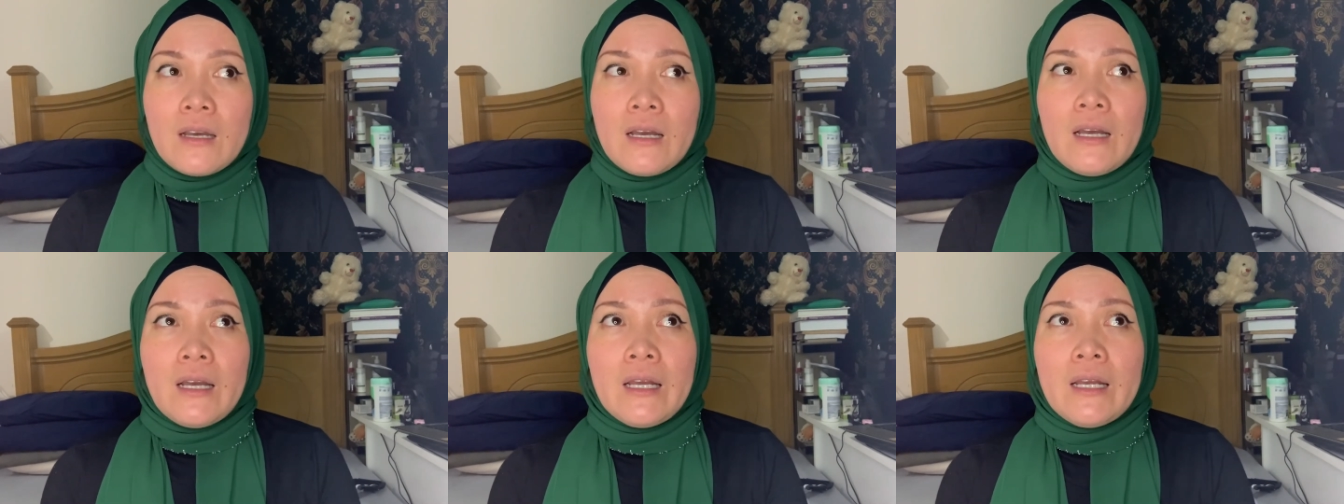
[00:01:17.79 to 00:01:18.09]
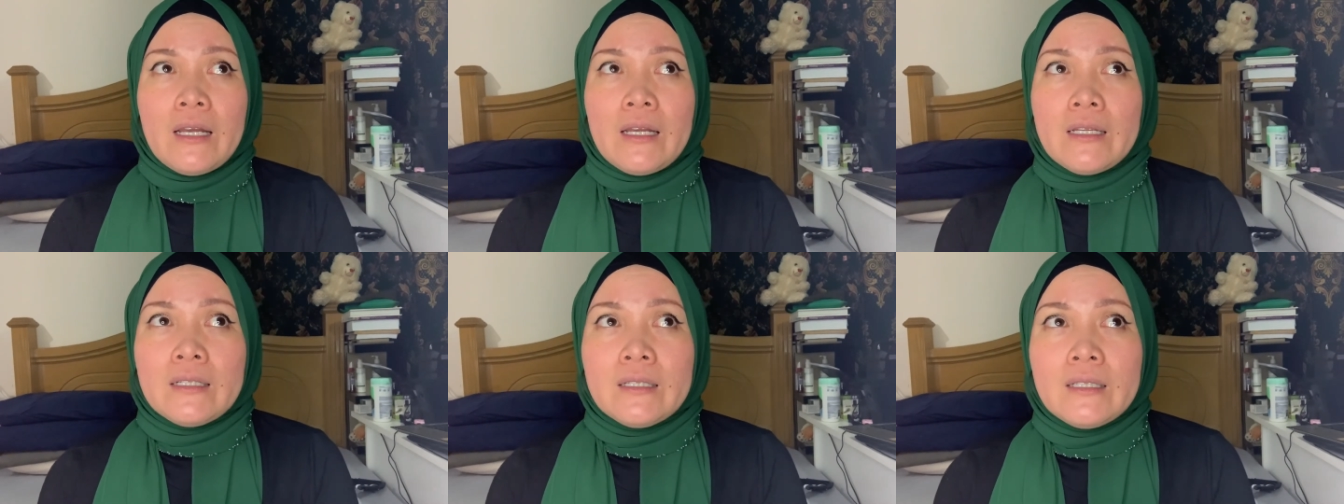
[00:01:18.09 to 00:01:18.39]

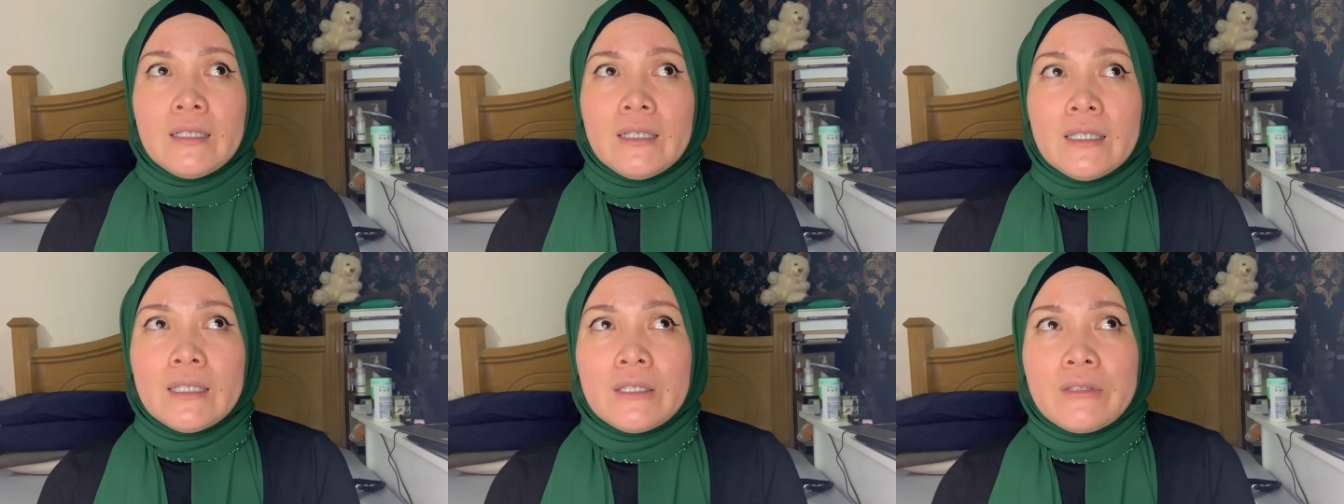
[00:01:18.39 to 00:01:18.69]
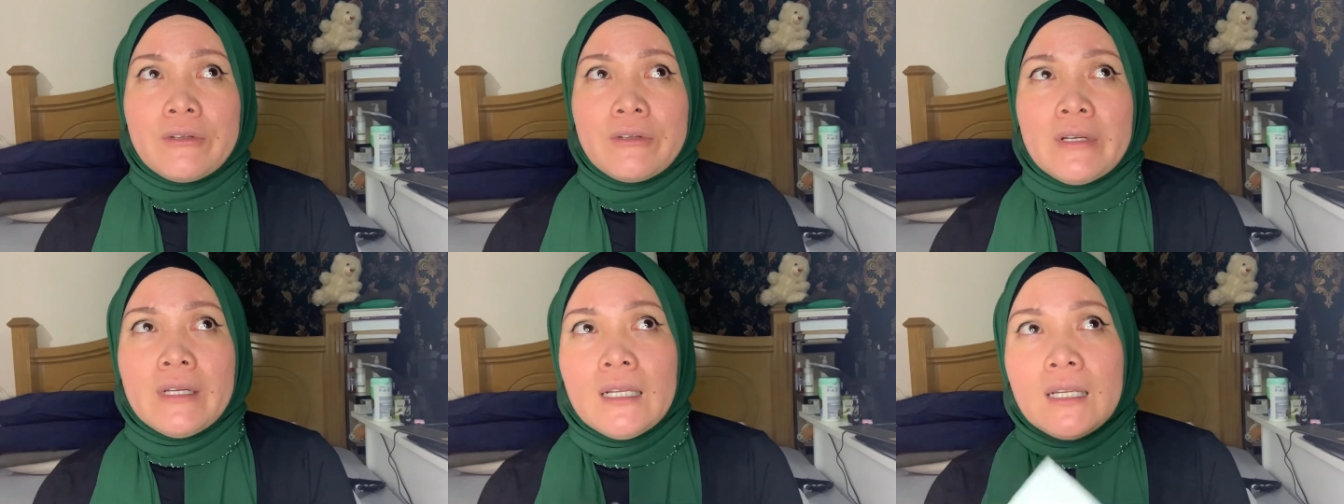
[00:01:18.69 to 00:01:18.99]
and it
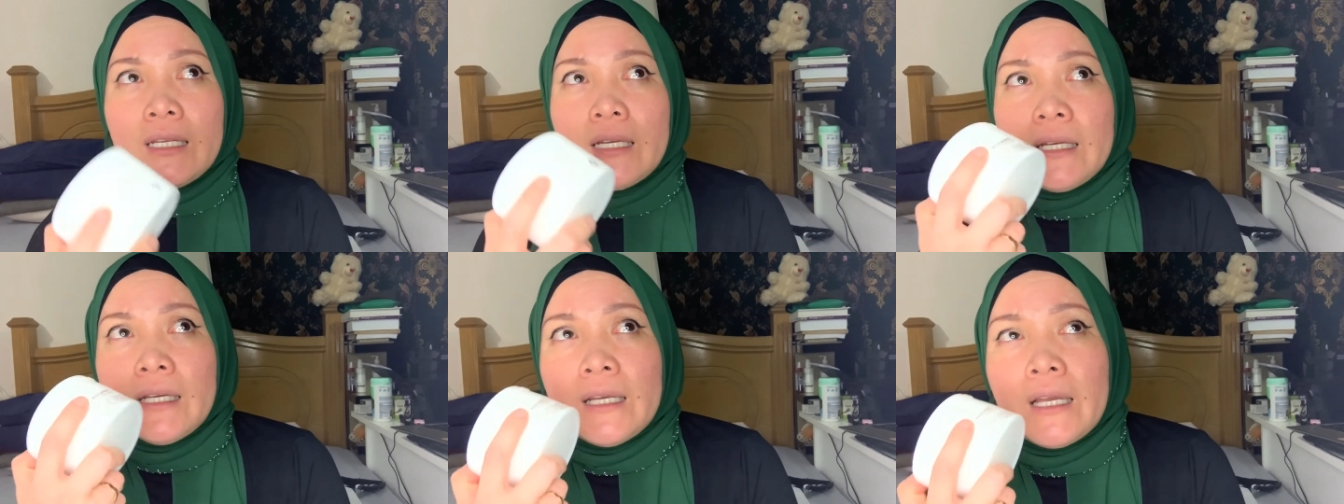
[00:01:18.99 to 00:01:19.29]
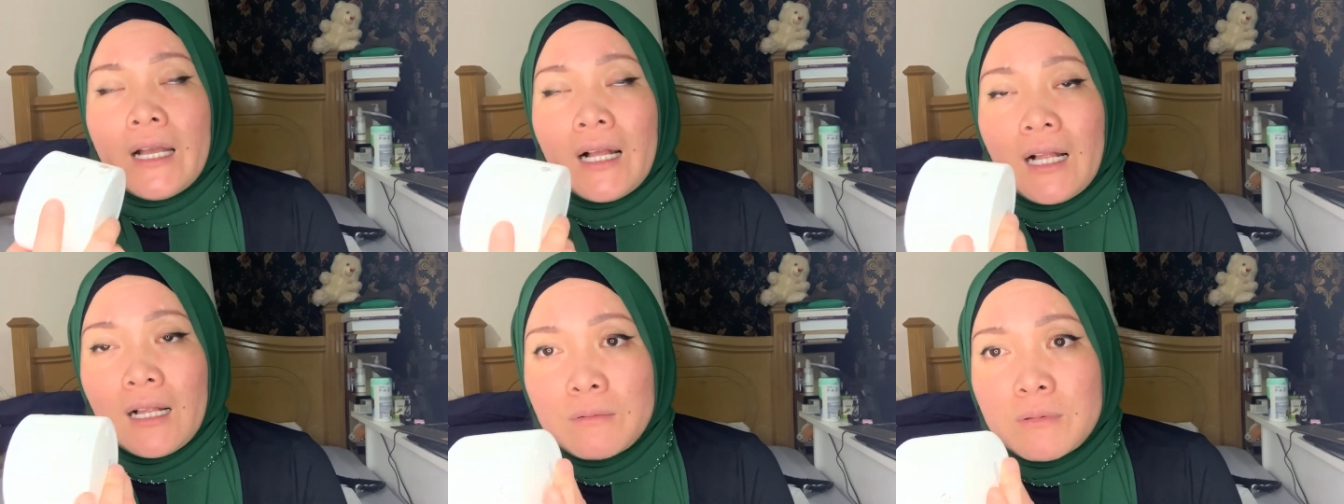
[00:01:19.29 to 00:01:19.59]
really
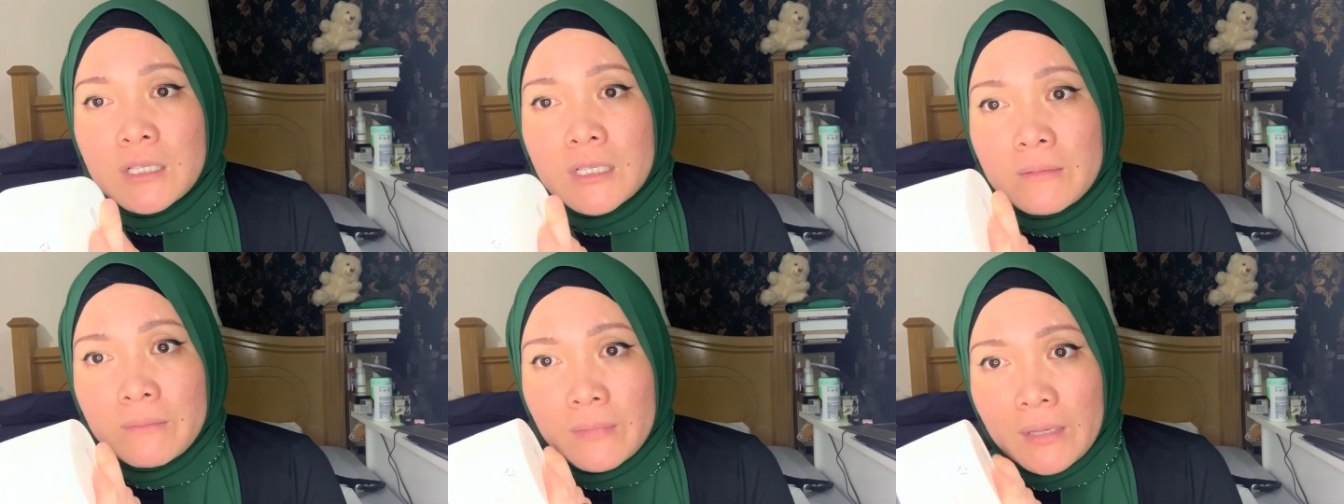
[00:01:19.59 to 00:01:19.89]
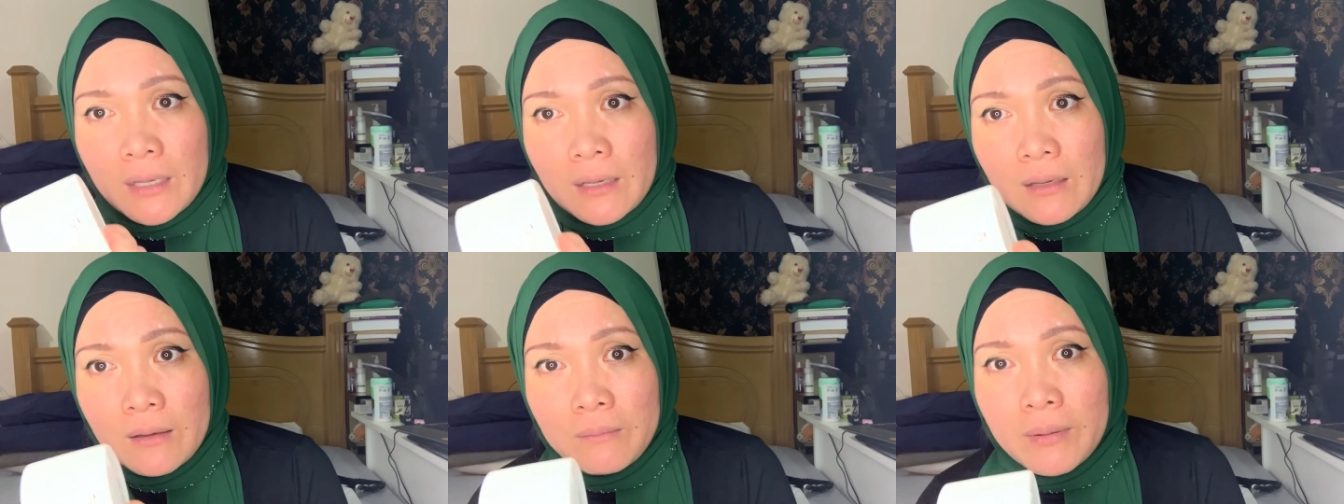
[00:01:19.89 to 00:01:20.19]
helps
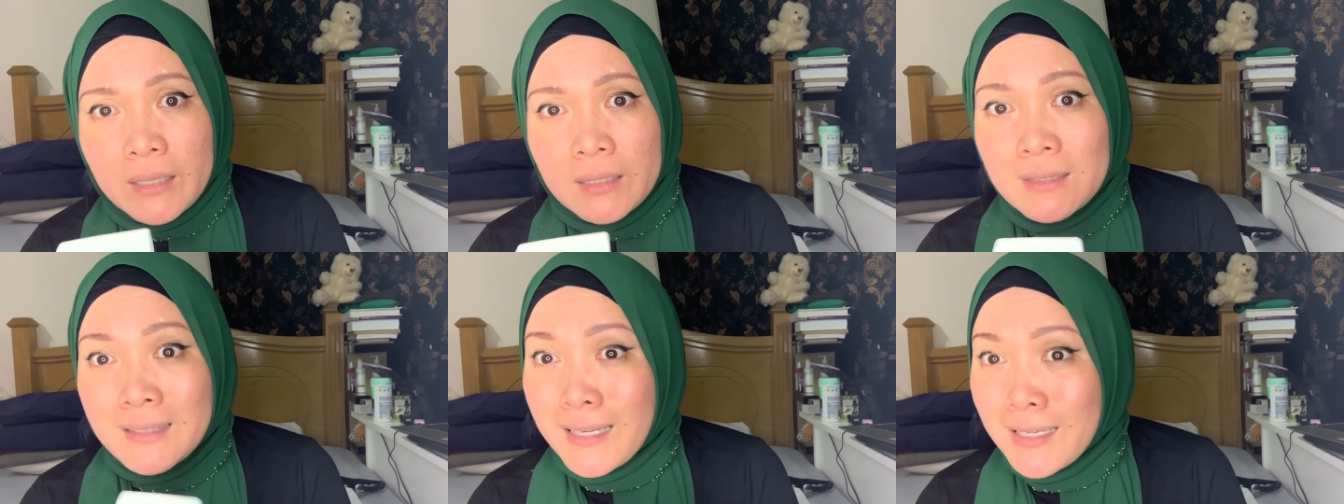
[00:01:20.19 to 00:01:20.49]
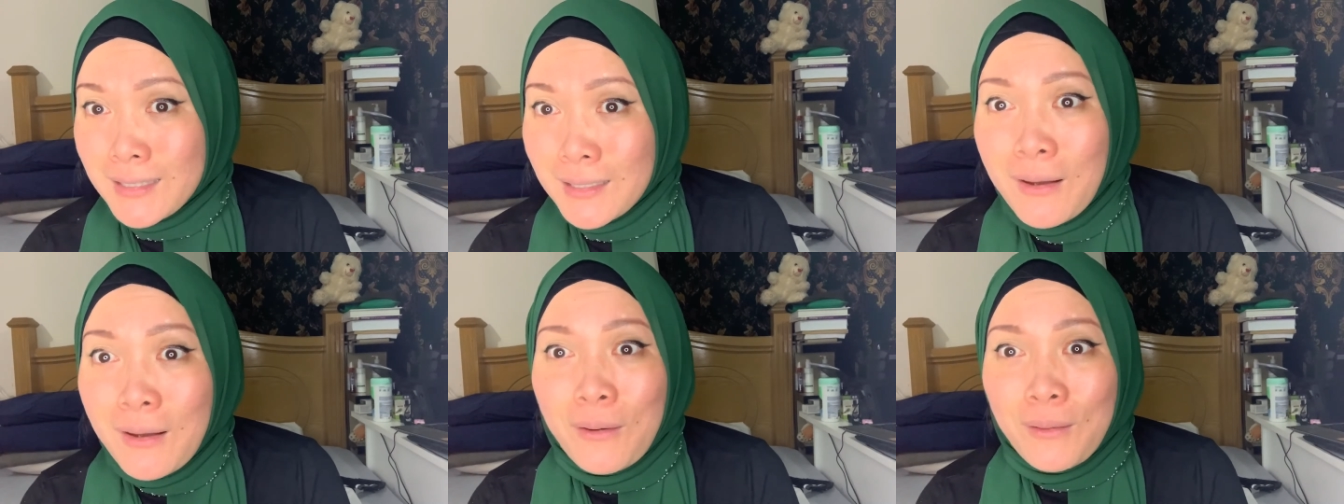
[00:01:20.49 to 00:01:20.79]
me but
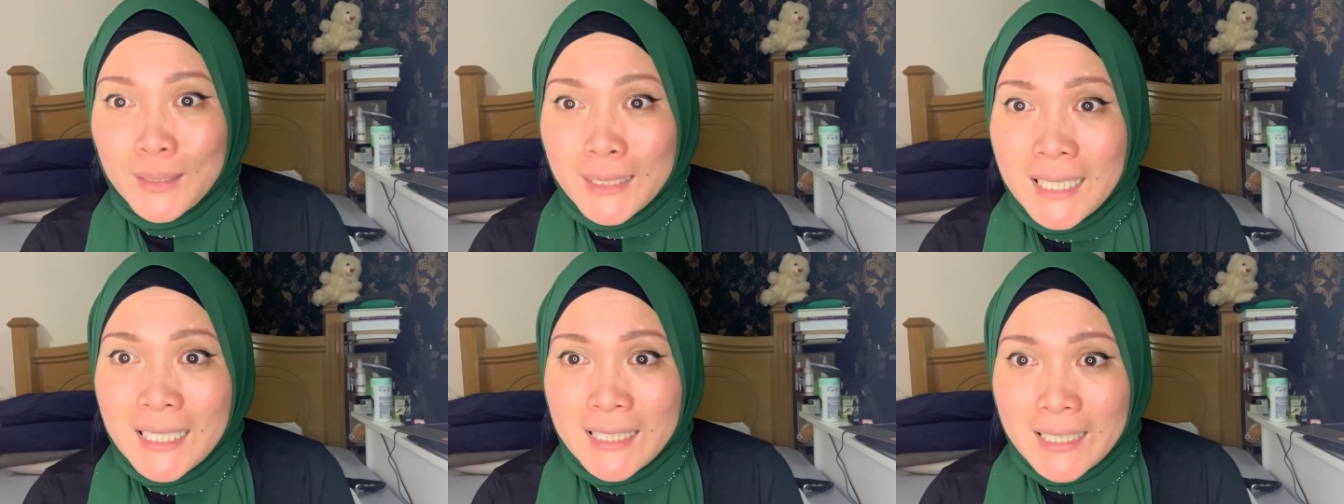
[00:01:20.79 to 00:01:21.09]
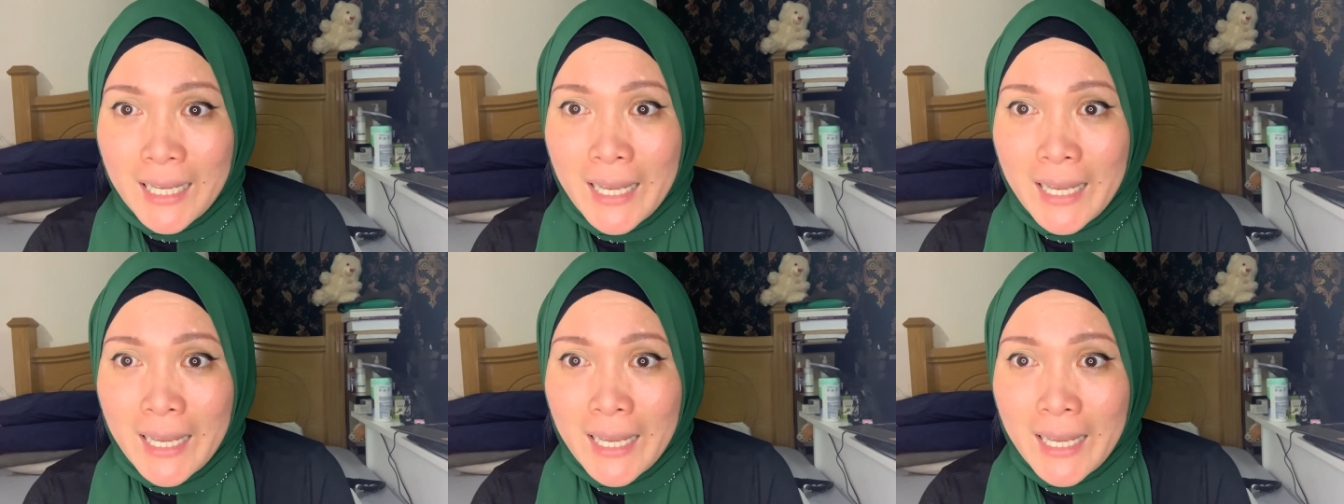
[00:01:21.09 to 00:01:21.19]
not all the